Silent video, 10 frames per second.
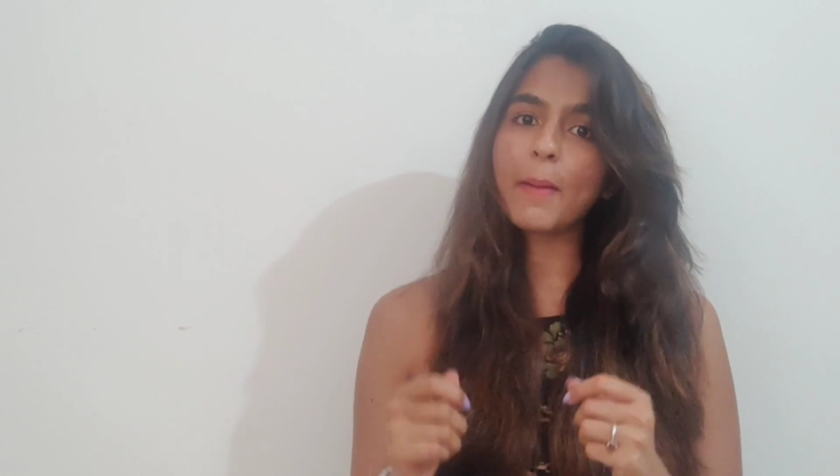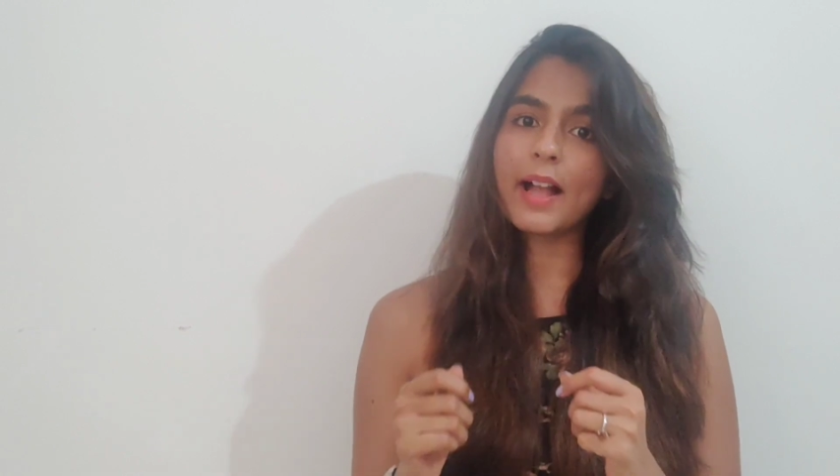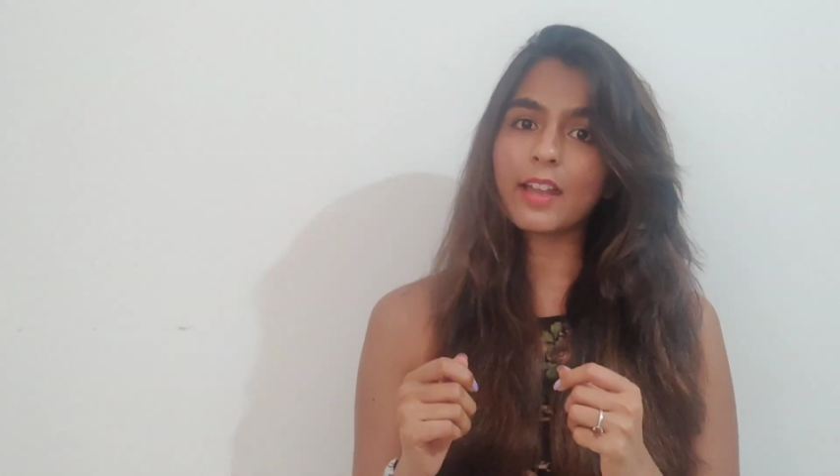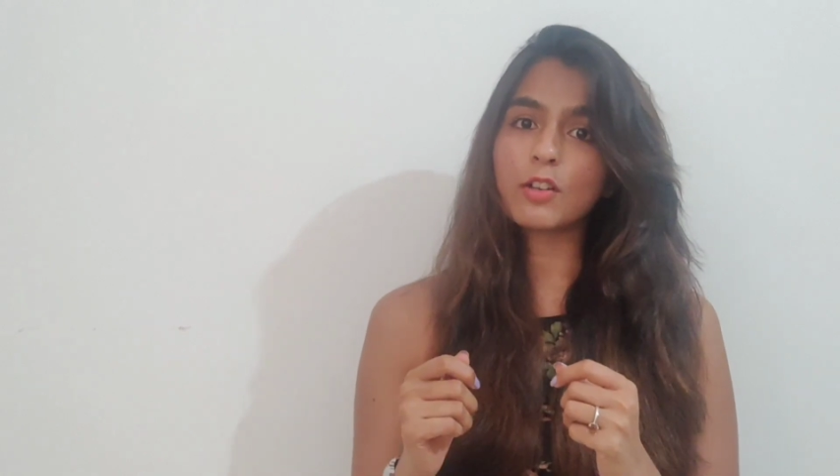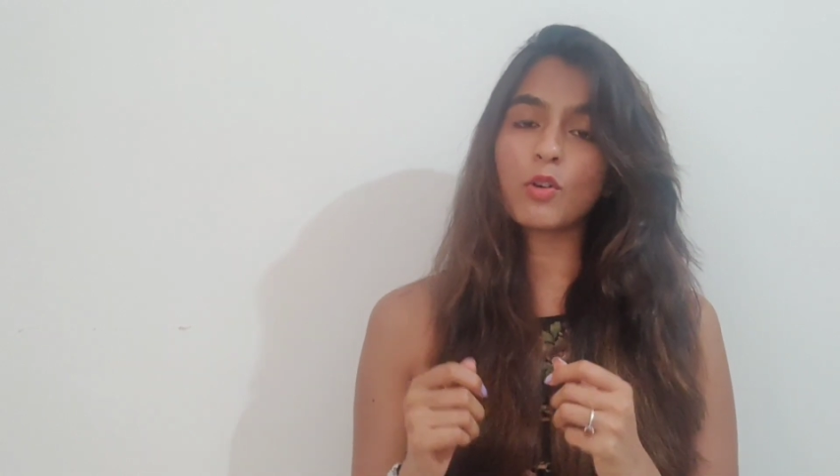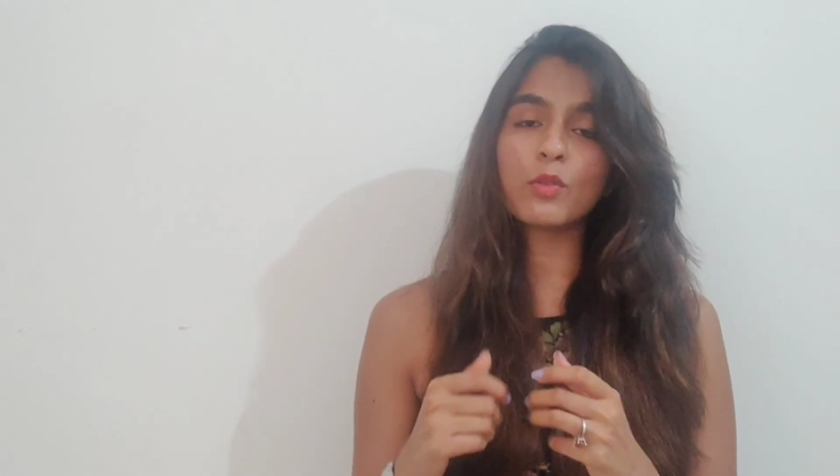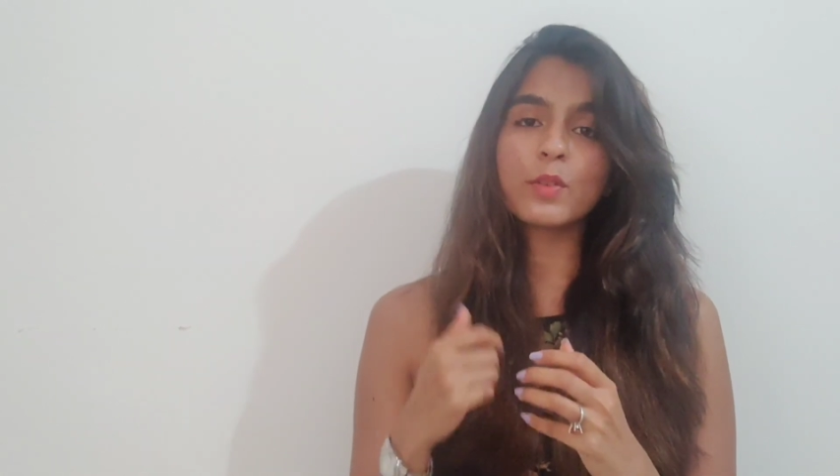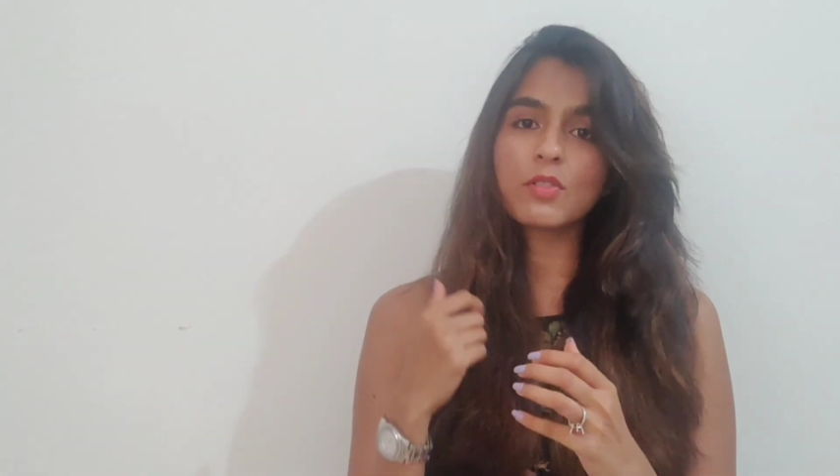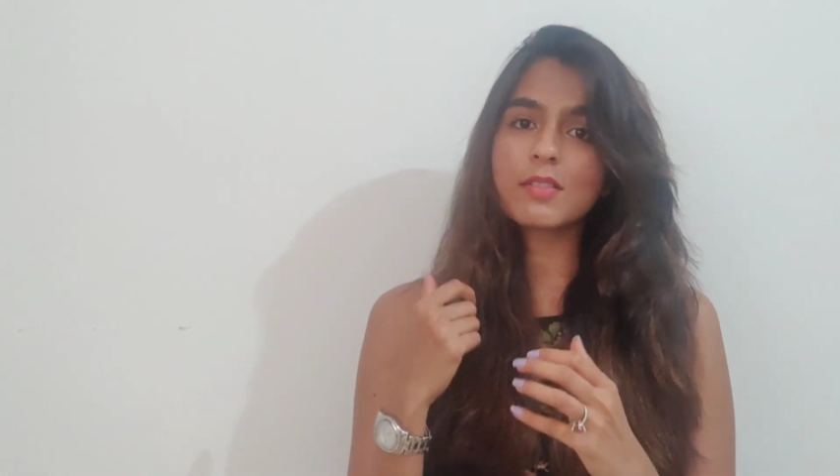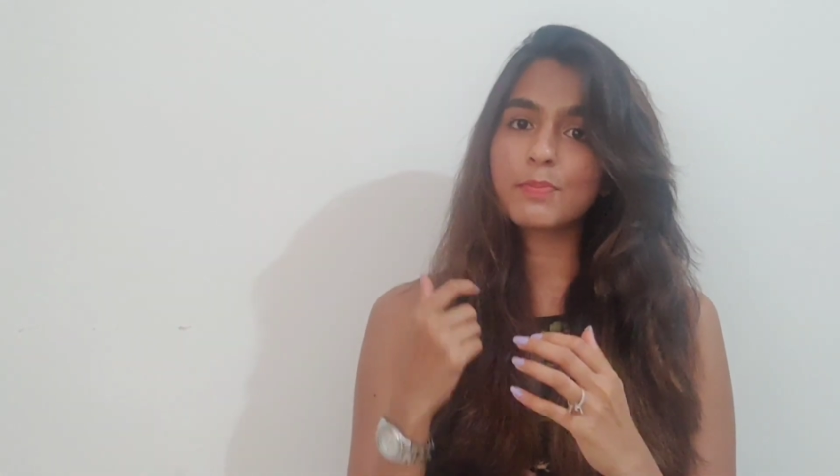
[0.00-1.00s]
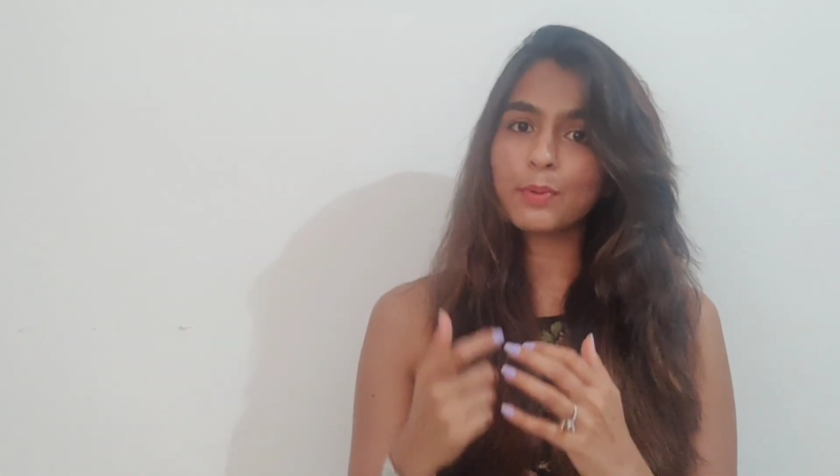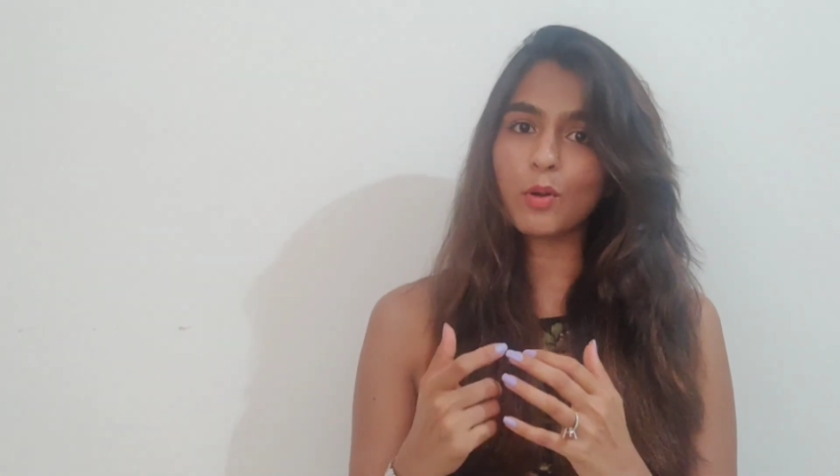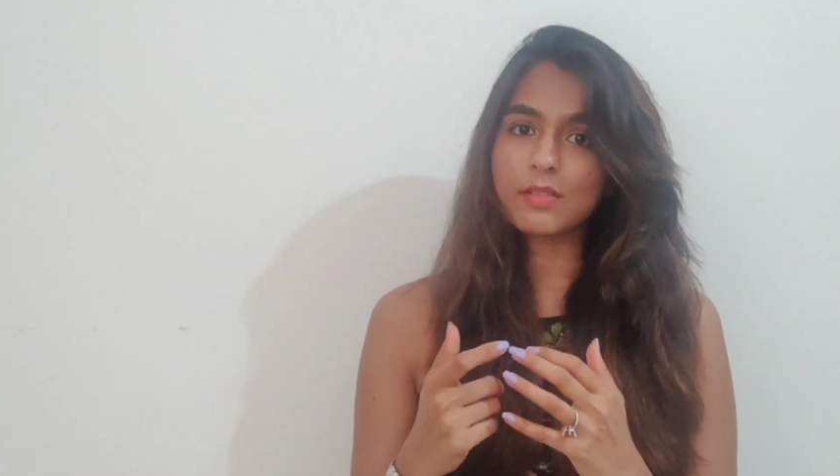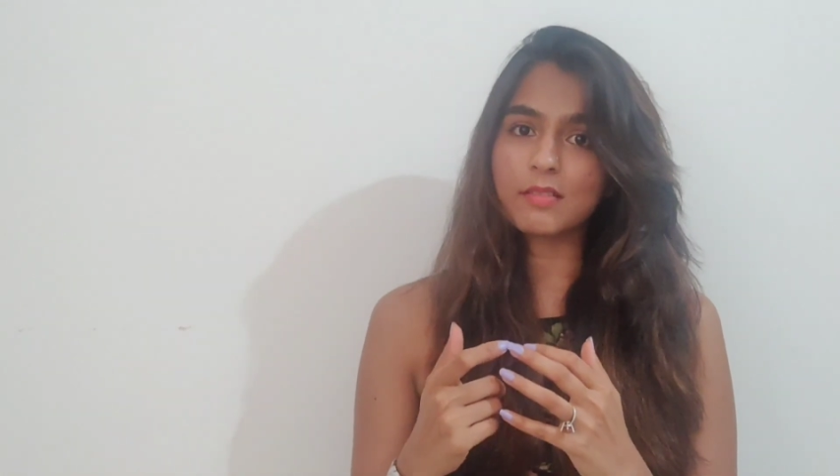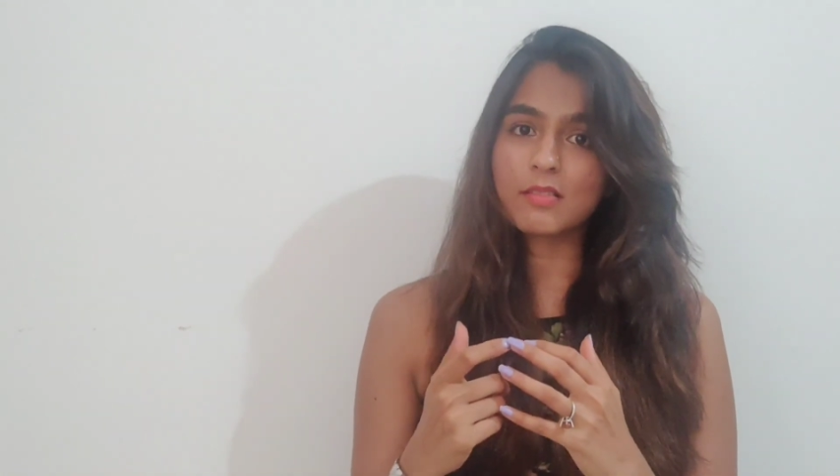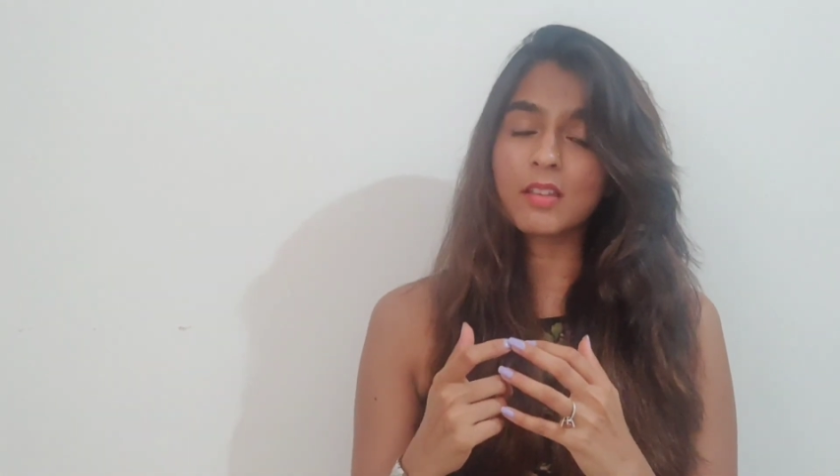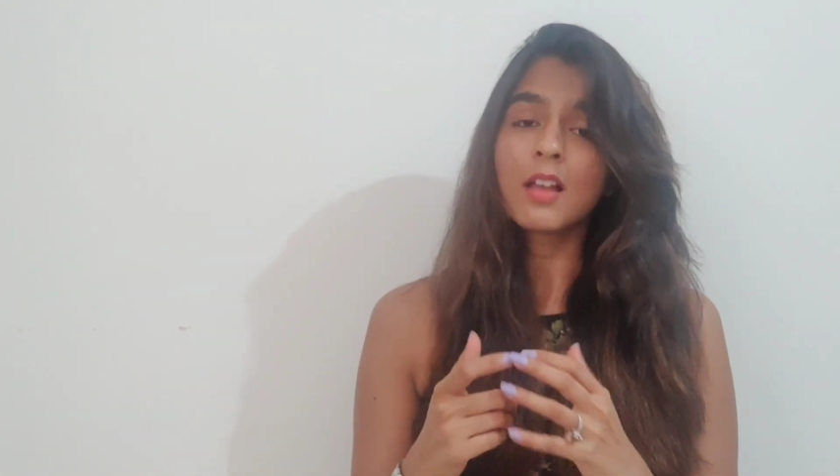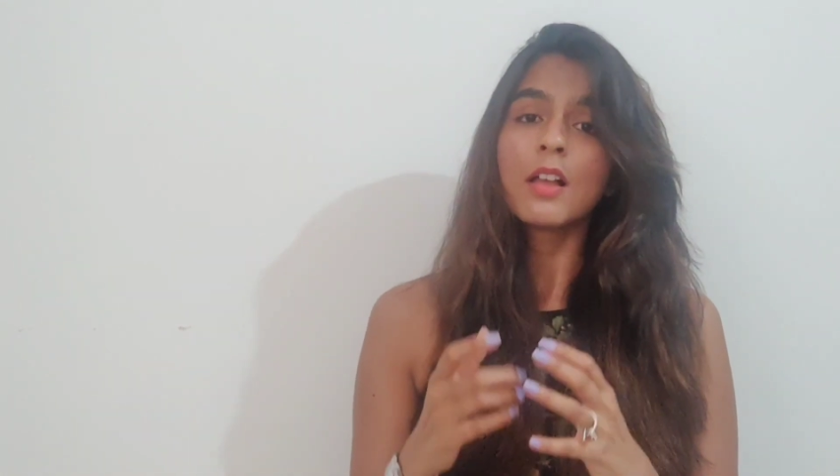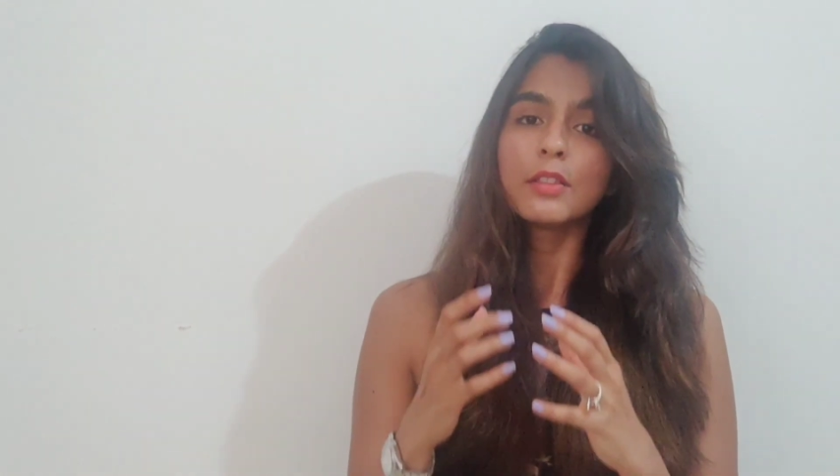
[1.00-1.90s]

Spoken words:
packet or which is processed.